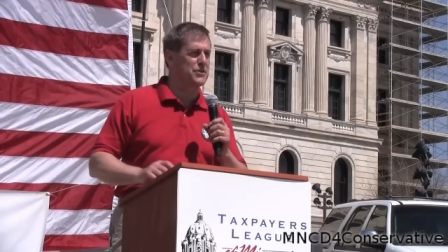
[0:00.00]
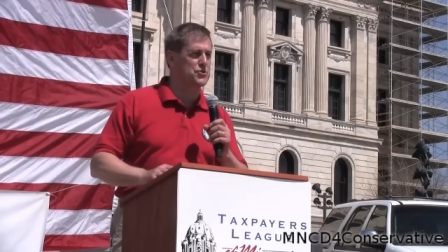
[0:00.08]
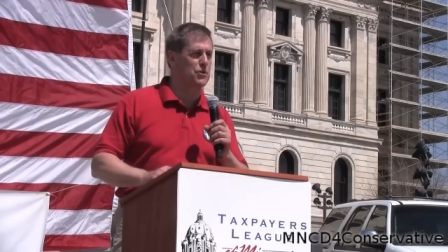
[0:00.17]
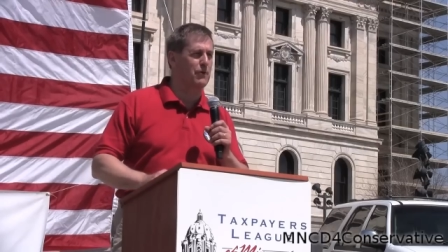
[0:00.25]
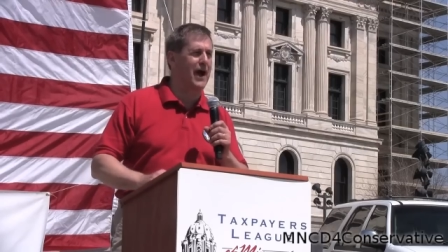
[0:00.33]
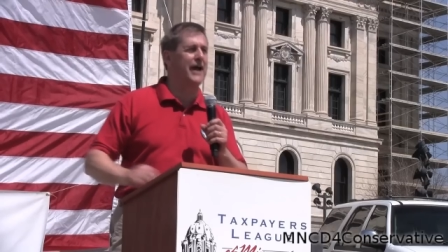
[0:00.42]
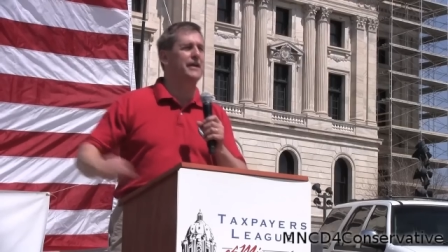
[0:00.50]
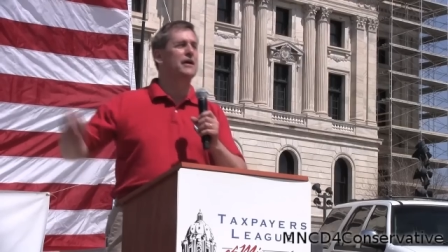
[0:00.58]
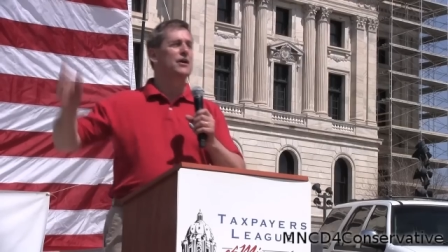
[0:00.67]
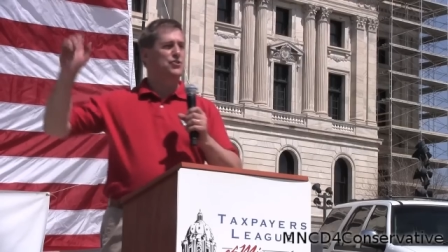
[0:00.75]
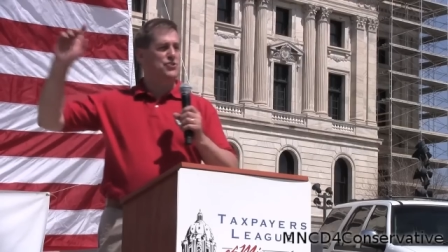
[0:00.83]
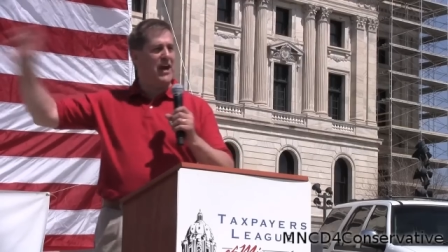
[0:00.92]
Mr. Right,
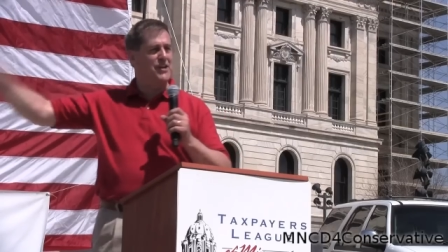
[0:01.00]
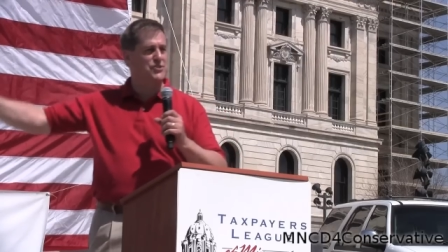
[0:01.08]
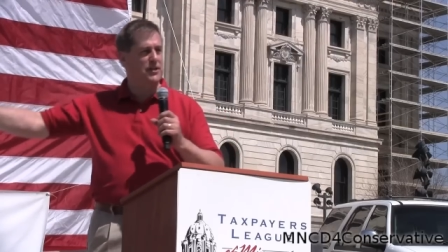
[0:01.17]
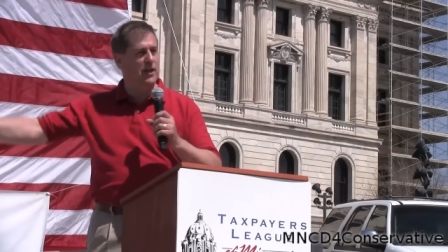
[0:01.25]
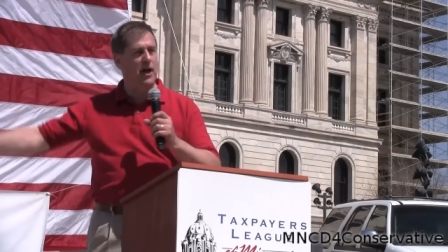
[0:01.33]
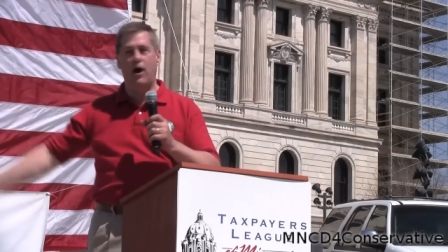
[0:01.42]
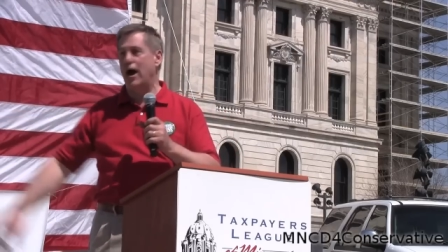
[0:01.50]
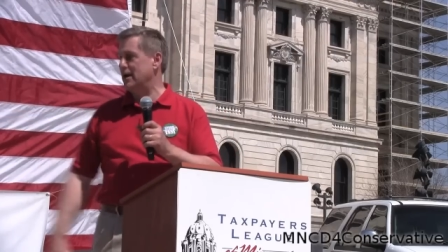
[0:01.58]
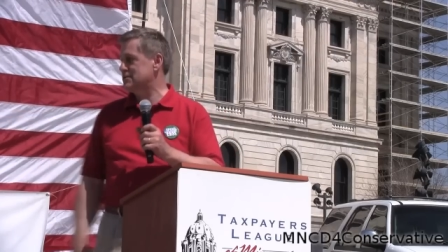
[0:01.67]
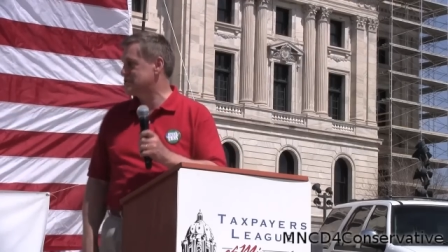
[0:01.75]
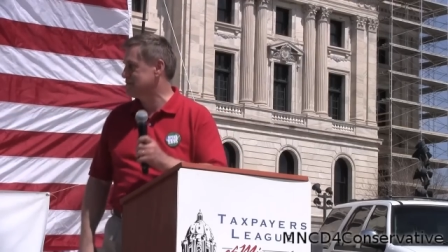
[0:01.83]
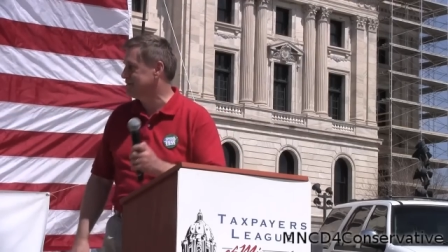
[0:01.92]
Jason Lewis.